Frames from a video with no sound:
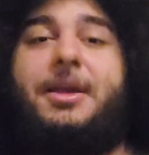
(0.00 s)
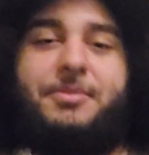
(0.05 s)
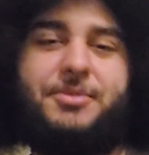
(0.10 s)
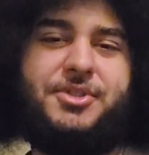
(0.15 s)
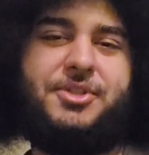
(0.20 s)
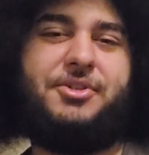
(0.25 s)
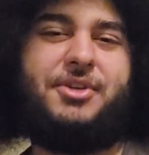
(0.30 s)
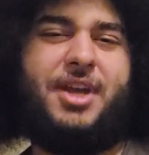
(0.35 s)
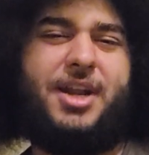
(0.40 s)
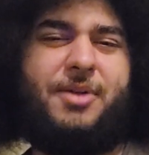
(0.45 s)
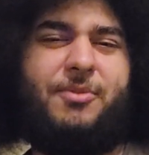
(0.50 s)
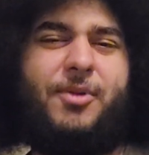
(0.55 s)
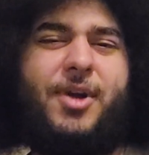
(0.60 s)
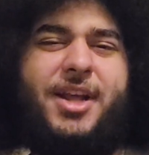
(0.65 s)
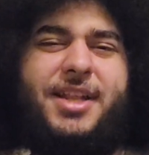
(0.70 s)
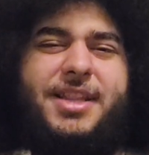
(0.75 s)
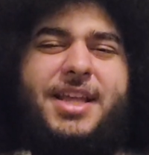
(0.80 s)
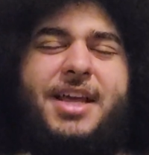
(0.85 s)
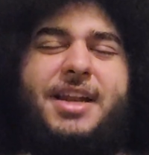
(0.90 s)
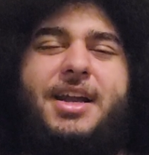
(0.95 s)
I'm still kind of
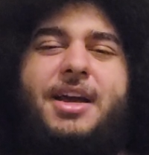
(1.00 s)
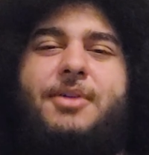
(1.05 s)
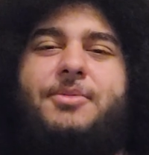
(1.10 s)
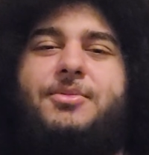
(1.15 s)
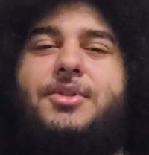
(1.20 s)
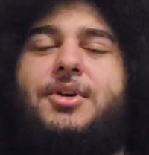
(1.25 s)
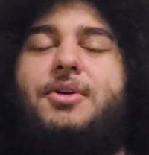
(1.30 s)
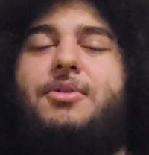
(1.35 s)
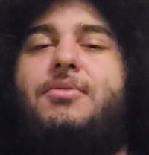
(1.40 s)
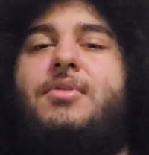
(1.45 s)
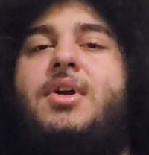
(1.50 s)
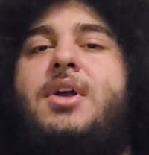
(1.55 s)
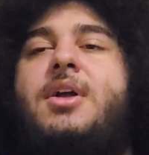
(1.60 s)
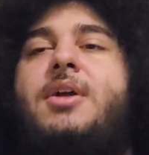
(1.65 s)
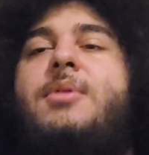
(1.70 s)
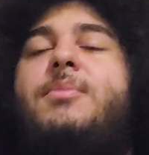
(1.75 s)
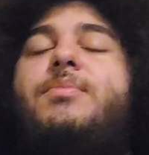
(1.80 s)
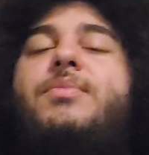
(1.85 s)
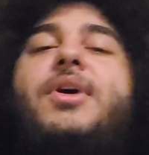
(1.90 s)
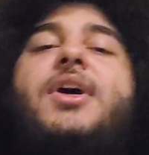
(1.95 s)
writing that out, though.
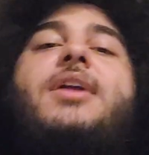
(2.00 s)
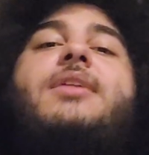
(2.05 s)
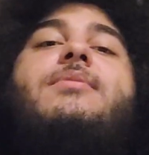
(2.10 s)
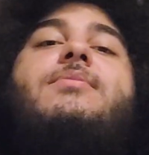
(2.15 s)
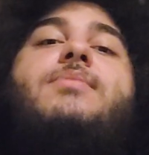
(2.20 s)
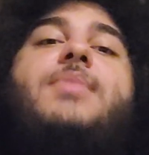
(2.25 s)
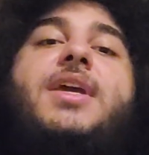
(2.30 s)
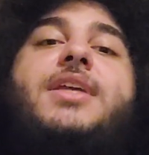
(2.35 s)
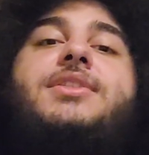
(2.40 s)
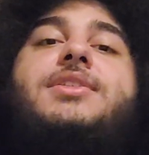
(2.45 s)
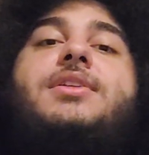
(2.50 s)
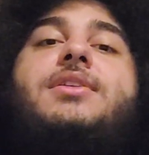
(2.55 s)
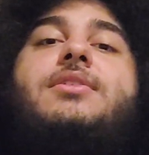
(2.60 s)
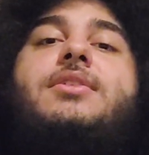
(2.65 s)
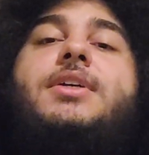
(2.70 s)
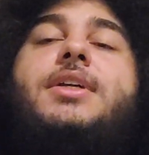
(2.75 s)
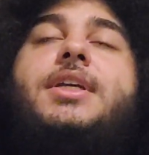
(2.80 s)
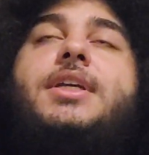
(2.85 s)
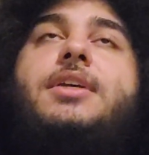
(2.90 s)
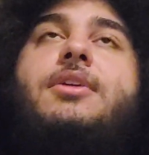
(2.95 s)
But
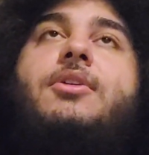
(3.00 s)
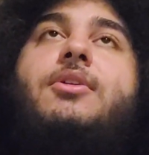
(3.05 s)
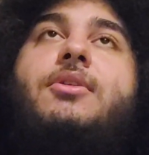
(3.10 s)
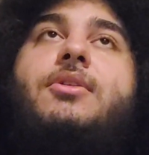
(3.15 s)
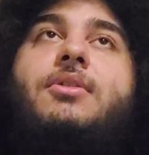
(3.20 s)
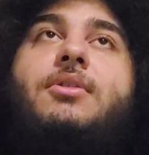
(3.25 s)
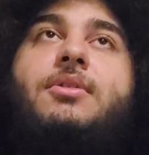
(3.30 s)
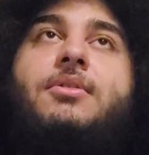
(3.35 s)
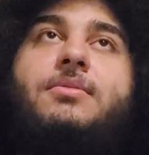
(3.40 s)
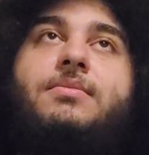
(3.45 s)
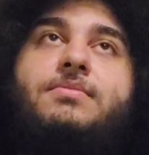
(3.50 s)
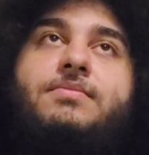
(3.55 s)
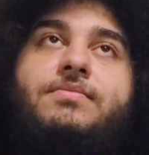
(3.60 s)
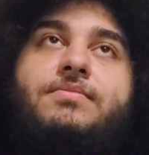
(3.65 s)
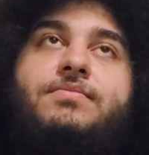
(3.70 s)
basically, her,